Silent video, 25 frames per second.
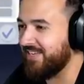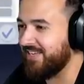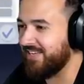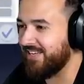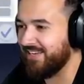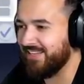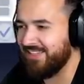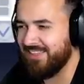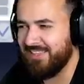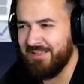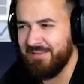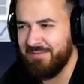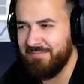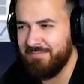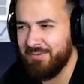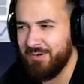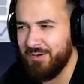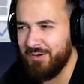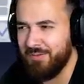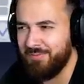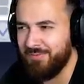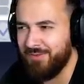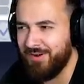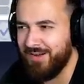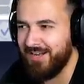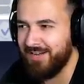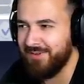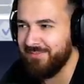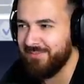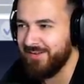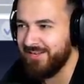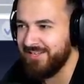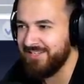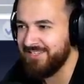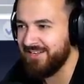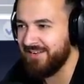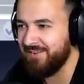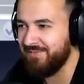ticket the poop
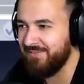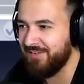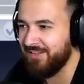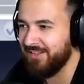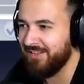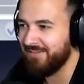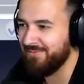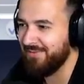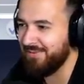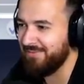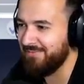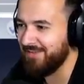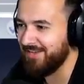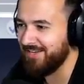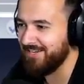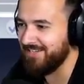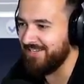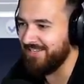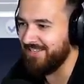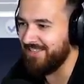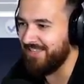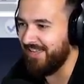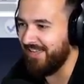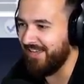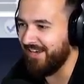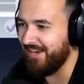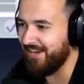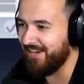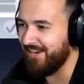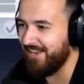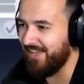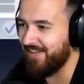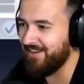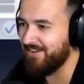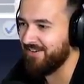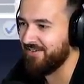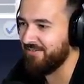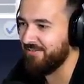randomizer? I feel like maybe I did that.
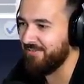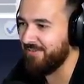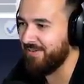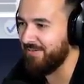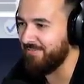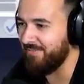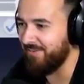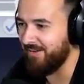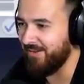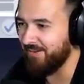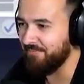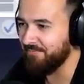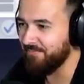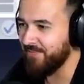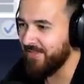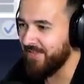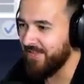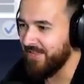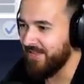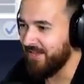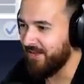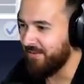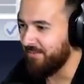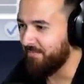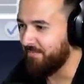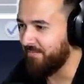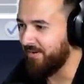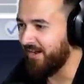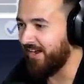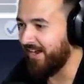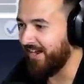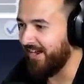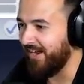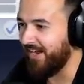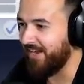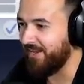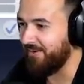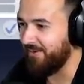I, I don't remember.
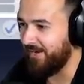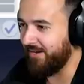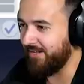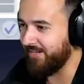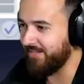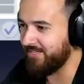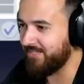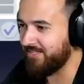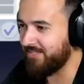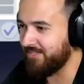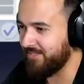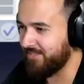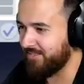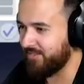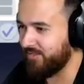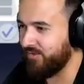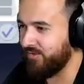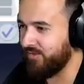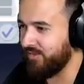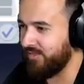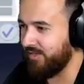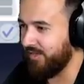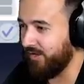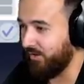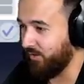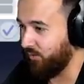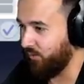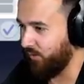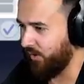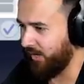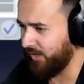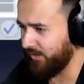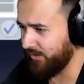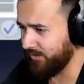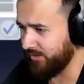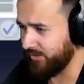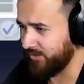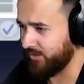But anyway, let's just do the uh,
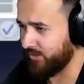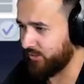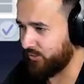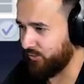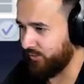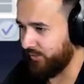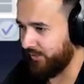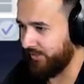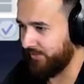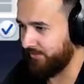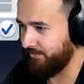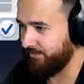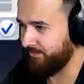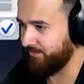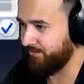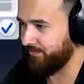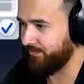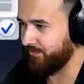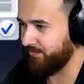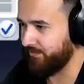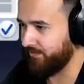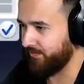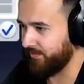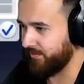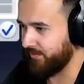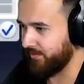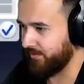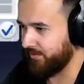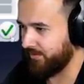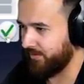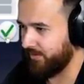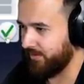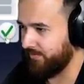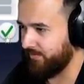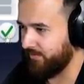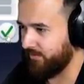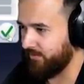wellness treat. Get